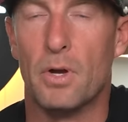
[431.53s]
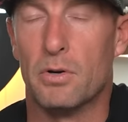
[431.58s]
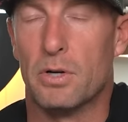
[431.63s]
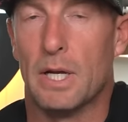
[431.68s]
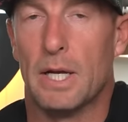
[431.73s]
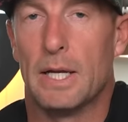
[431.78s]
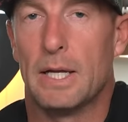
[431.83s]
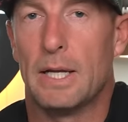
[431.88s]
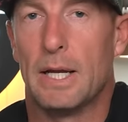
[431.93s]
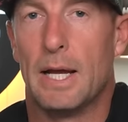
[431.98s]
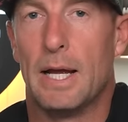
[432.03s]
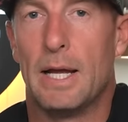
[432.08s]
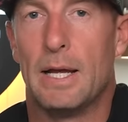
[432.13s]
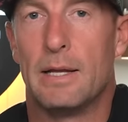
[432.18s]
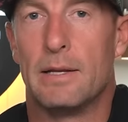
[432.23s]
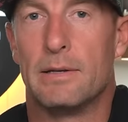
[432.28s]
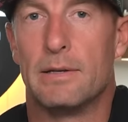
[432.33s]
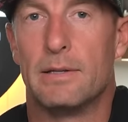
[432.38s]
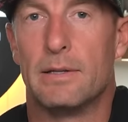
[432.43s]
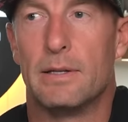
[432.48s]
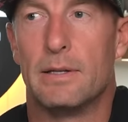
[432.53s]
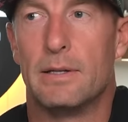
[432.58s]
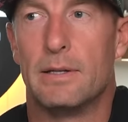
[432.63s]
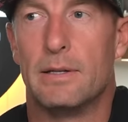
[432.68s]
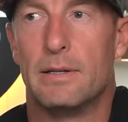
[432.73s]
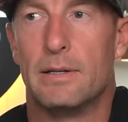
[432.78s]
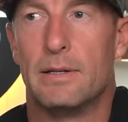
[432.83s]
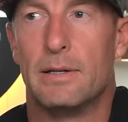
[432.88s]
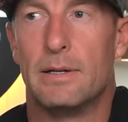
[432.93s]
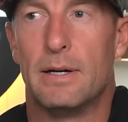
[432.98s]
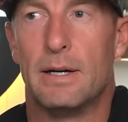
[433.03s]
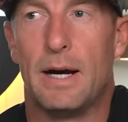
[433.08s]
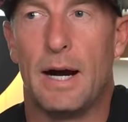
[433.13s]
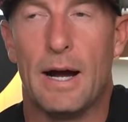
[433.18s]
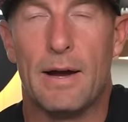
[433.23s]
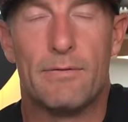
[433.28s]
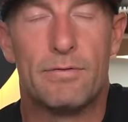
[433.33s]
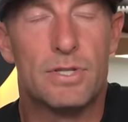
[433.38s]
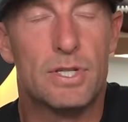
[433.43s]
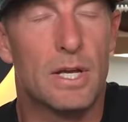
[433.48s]
Okay? And
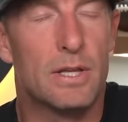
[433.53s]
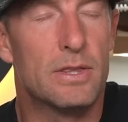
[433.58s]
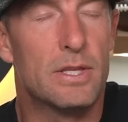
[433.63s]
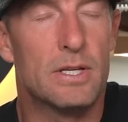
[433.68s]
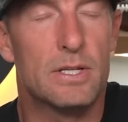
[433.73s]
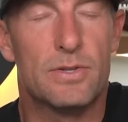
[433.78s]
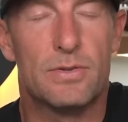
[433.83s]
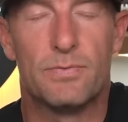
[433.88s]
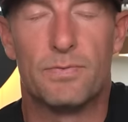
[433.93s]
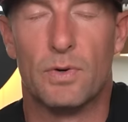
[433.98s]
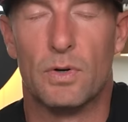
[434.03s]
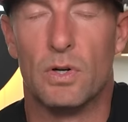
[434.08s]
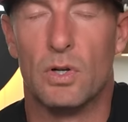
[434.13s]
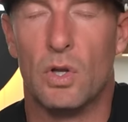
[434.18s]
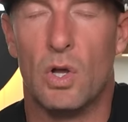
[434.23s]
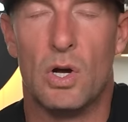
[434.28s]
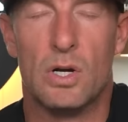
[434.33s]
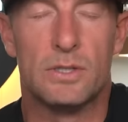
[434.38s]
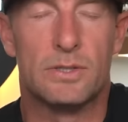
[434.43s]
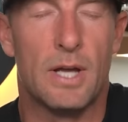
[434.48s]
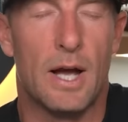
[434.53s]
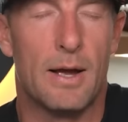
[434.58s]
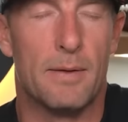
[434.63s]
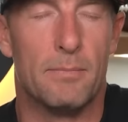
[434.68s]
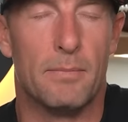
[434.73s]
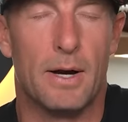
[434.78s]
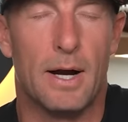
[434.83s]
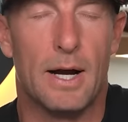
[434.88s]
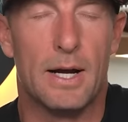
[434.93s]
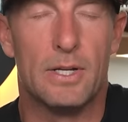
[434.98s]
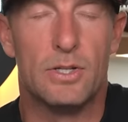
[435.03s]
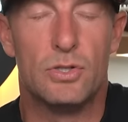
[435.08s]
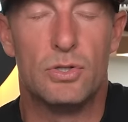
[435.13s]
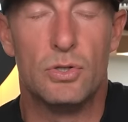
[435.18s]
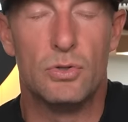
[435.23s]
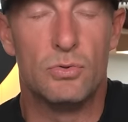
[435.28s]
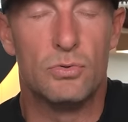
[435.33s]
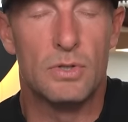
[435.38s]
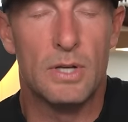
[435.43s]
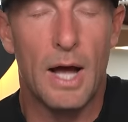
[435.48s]
I've said this for a long time. I
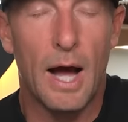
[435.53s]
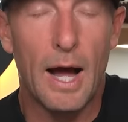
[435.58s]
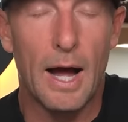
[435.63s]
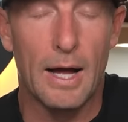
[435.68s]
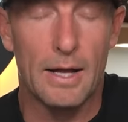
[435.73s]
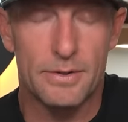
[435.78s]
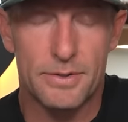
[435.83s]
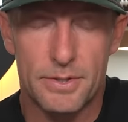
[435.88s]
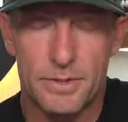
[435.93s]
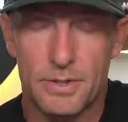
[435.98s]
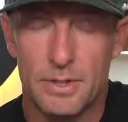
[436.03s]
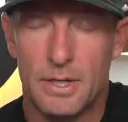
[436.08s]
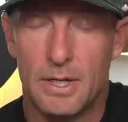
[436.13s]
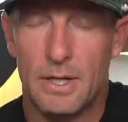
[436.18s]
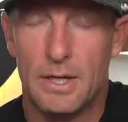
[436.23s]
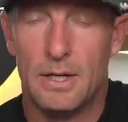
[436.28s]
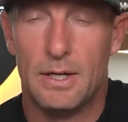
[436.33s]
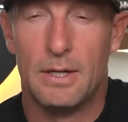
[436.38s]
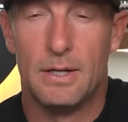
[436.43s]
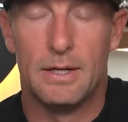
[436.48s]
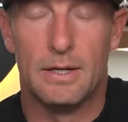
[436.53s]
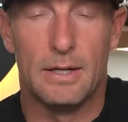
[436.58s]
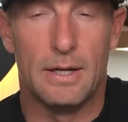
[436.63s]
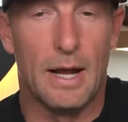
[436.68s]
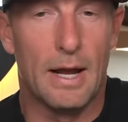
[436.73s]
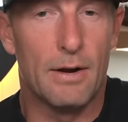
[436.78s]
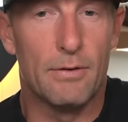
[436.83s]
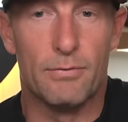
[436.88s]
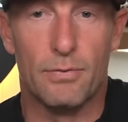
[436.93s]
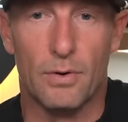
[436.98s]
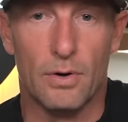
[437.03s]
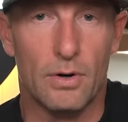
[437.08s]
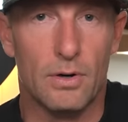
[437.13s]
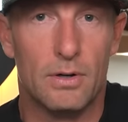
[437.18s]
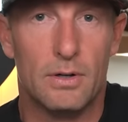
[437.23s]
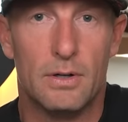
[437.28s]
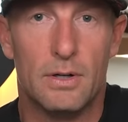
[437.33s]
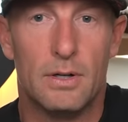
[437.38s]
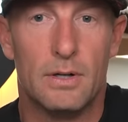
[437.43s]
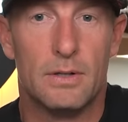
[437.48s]
do not
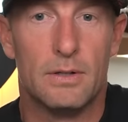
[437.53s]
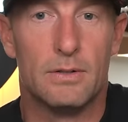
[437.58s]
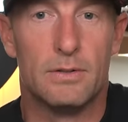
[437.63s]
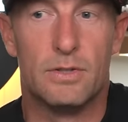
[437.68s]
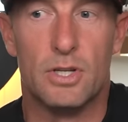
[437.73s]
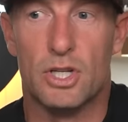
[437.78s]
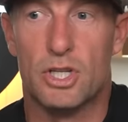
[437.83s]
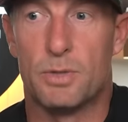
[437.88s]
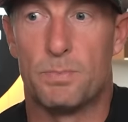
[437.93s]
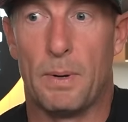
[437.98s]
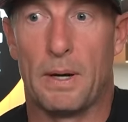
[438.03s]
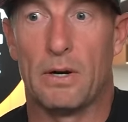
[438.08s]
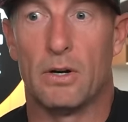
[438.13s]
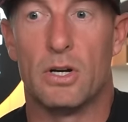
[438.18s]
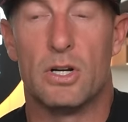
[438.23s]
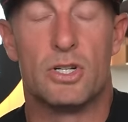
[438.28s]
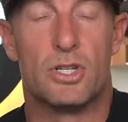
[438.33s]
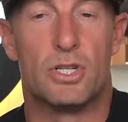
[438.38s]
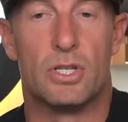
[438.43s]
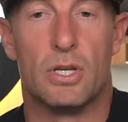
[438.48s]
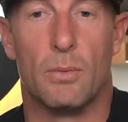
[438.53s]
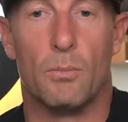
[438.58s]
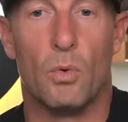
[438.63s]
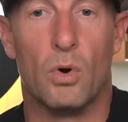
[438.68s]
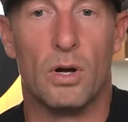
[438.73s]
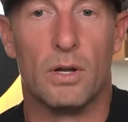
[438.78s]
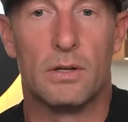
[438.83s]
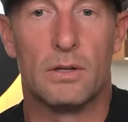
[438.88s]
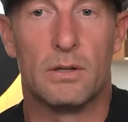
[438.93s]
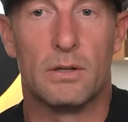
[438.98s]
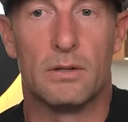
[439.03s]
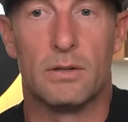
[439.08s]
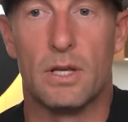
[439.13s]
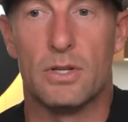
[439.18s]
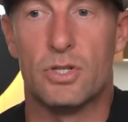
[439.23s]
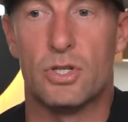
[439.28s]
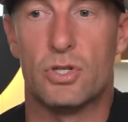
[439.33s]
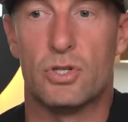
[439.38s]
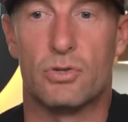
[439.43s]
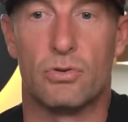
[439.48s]
ever disparage someone
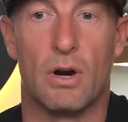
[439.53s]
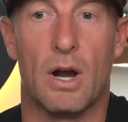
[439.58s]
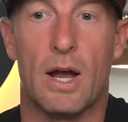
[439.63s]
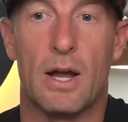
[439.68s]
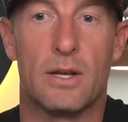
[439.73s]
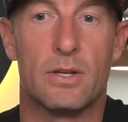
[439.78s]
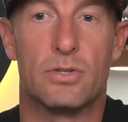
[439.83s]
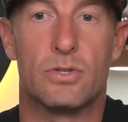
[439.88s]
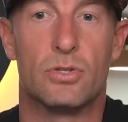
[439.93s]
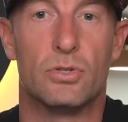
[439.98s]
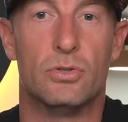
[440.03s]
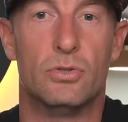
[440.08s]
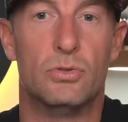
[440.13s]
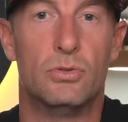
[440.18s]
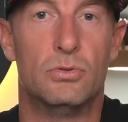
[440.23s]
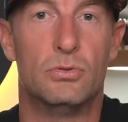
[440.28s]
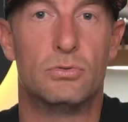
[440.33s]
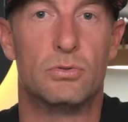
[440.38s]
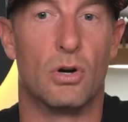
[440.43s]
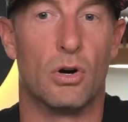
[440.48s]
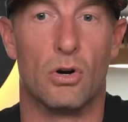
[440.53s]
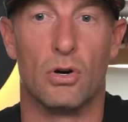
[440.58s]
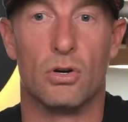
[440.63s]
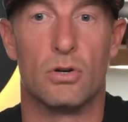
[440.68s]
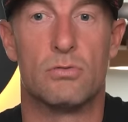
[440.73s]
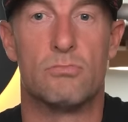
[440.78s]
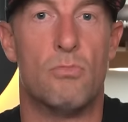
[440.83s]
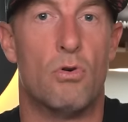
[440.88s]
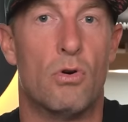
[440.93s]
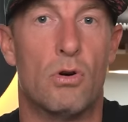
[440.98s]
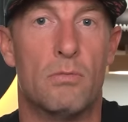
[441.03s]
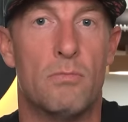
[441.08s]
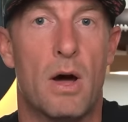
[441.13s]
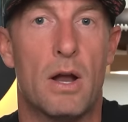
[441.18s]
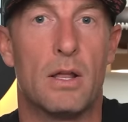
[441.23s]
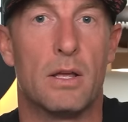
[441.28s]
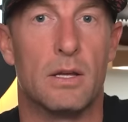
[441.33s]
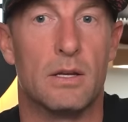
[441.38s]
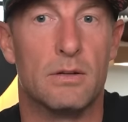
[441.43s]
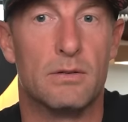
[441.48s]
that's trying to earn more
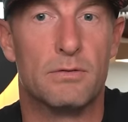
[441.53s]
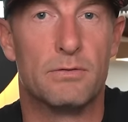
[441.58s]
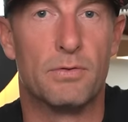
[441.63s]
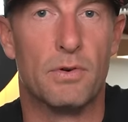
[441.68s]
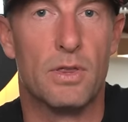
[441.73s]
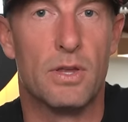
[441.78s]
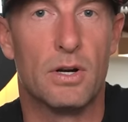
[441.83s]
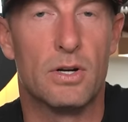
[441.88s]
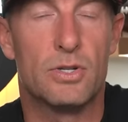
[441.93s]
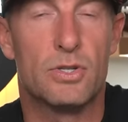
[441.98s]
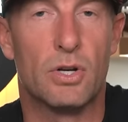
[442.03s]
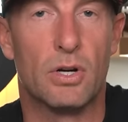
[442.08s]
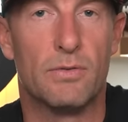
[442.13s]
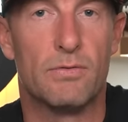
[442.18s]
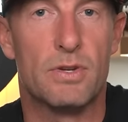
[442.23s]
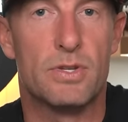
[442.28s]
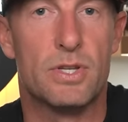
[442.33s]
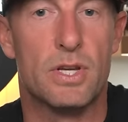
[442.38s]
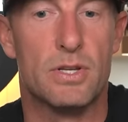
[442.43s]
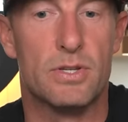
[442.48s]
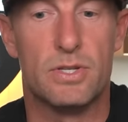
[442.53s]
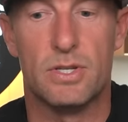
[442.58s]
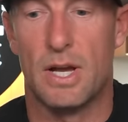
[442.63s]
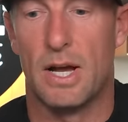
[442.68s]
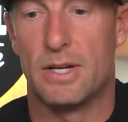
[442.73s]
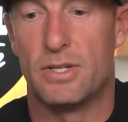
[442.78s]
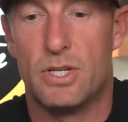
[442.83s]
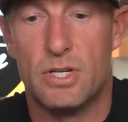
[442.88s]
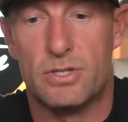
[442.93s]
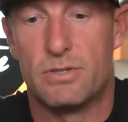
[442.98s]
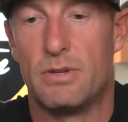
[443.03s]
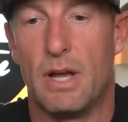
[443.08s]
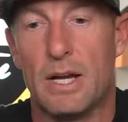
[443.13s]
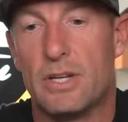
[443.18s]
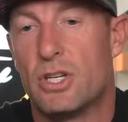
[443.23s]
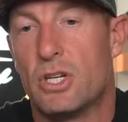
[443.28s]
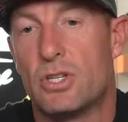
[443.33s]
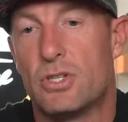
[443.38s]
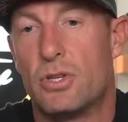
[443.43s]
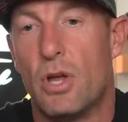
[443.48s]
money for their services. I just
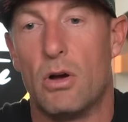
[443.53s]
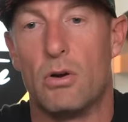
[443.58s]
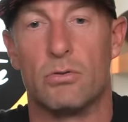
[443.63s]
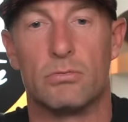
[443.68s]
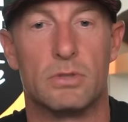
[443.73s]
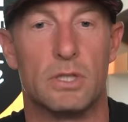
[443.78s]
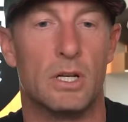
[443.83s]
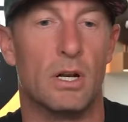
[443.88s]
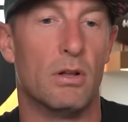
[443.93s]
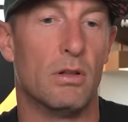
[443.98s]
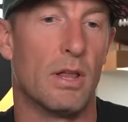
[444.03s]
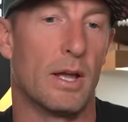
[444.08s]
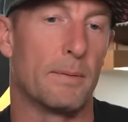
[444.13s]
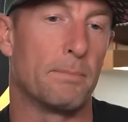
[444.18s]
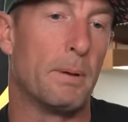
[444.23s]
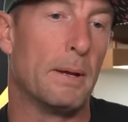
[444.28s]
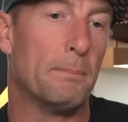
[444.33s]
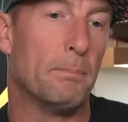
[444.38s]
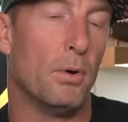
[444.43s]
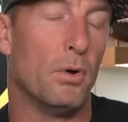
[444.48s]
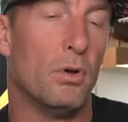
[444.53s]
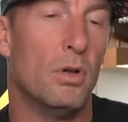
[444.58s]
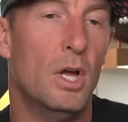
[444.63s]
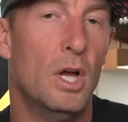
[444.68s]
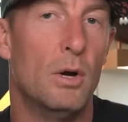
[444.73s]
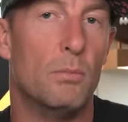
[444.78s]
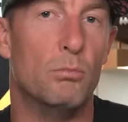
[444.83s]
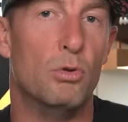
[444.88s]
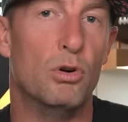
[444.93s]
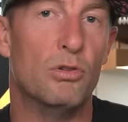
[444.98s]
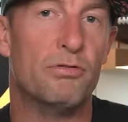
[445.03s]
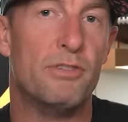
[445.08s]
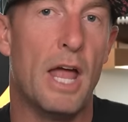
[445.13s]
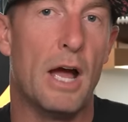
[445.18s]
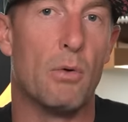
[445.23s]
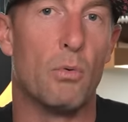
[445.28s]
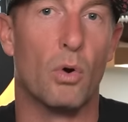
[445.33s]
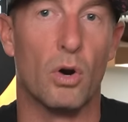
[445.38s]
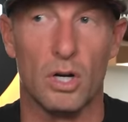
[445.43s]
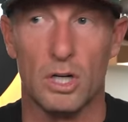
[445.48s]
I just don't, you know, like people move
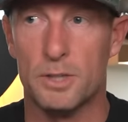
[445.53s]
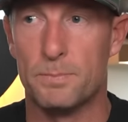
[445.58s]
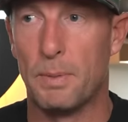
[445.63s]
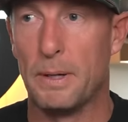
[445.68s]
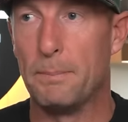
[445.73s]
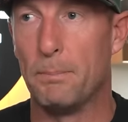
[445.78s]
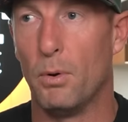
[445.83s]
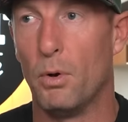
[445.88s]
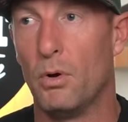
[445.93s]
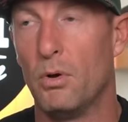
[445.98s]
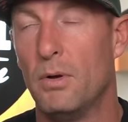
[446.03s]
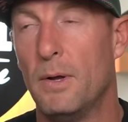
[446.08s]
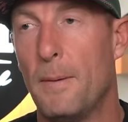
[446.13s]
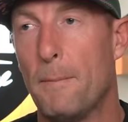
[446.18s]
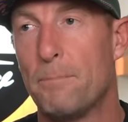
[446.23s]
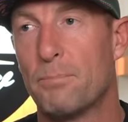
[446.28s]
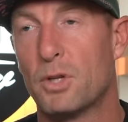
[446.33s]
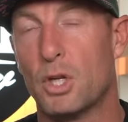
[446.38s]
networks, people